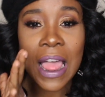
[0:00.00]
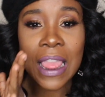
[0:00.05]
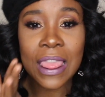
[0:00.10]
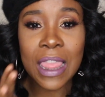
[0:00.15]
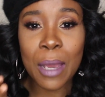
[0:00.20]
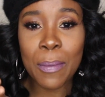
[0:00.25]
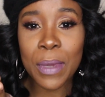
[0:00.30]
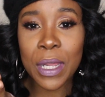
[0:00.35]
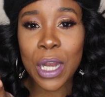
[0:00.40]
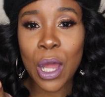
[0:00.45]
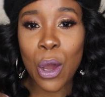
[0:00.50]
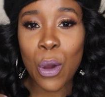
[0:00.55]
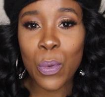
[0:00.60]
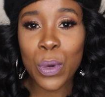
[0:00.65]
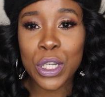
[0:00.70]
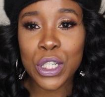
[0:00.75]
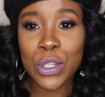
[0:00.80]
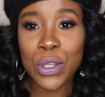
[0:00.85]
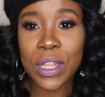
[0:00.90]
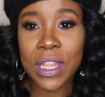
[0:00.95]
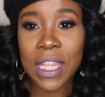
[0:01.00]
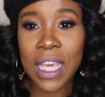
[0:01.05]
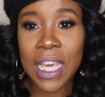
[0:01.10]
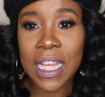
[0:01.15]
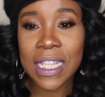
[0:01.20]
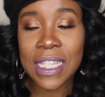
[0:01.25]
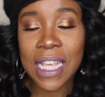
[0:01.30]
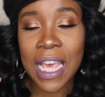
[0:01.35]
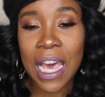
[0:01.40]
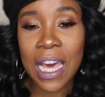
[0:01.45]
Let me know what you
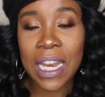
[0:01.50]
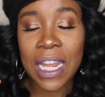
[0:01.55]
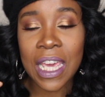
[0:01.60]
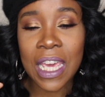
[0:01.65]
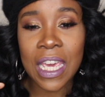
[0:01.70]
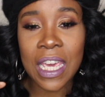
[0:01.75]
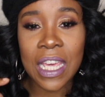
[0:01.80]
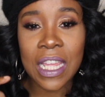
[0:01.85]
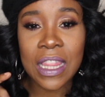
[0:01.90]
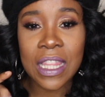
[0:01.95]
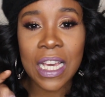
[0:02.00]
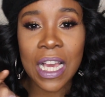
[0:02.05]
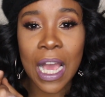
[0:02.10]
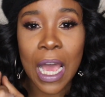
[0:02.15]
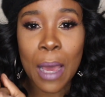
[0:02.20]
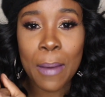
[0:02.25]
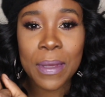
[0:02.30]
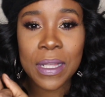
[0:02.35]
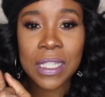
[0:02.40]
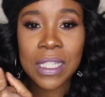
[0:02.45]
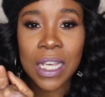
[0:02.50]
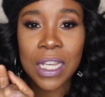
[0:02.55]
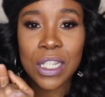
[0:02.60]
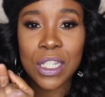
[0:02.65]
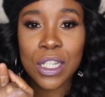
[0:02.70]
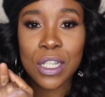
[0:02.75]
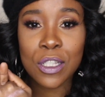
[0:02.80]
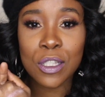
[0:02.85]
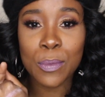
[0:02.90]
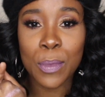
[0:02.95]
think down in the comment
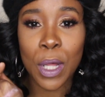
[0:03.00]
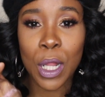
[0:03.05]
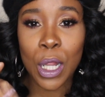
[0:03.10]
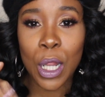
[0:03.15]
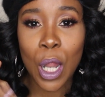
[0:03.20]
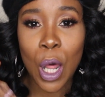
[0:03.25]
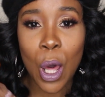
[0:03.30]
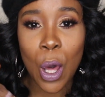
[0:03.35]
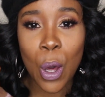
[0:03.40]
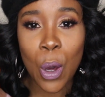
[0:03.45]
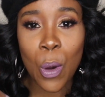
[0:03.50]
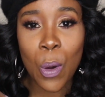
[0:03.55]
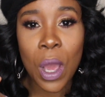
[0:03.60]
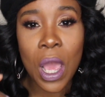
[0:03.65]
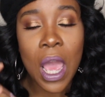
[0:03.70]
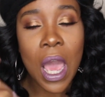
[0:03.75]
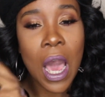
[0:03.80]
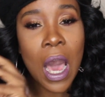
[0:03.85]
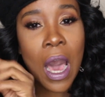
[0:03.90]
sections below.